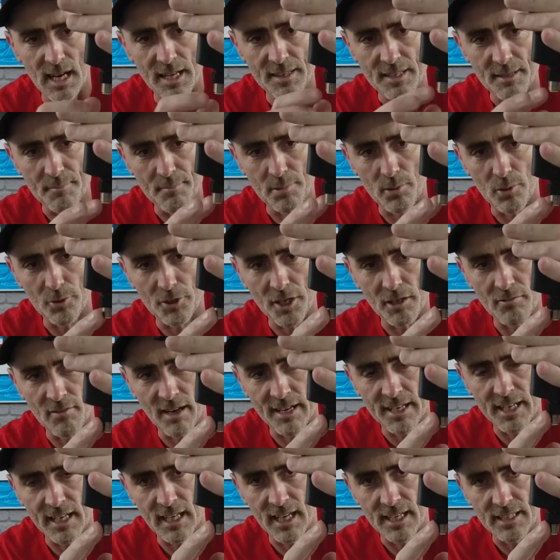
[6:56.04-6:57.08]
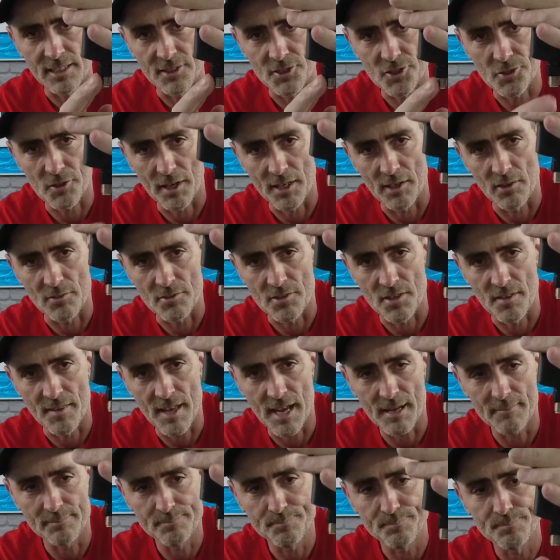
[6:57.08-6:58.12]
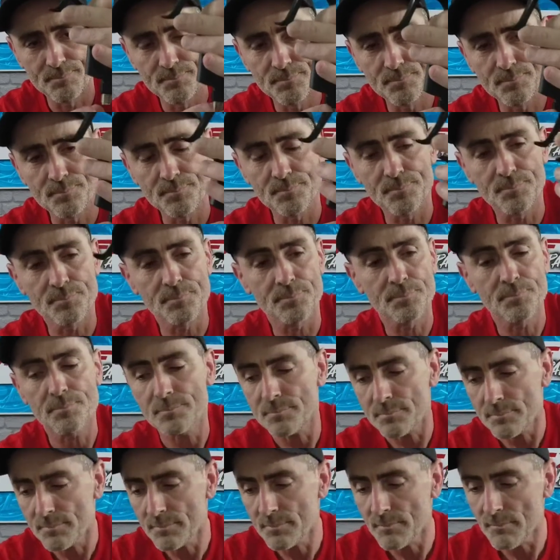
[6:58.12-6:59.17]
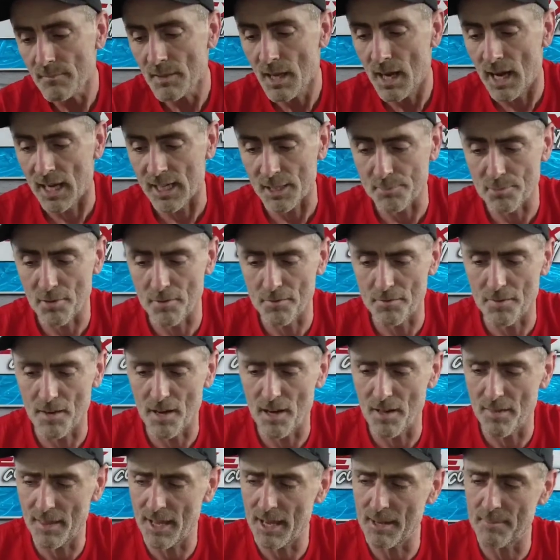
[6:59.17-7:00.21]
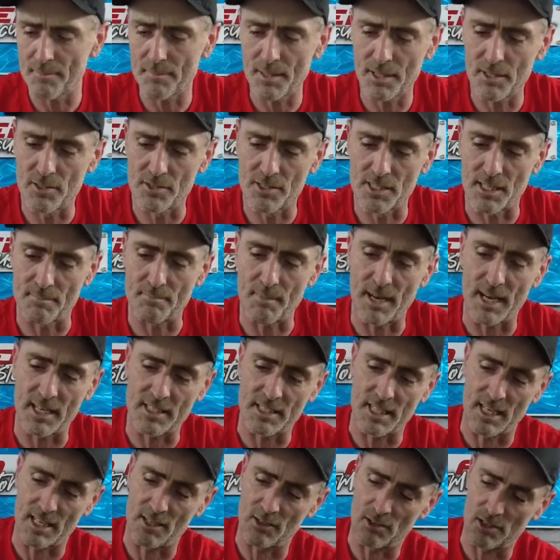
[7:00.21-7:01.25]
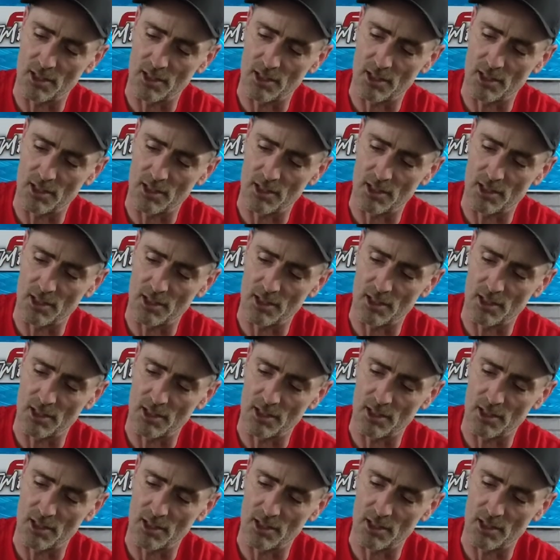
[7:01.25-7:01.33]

and then plug your regulator straight onto that. And I prefer that because it makes it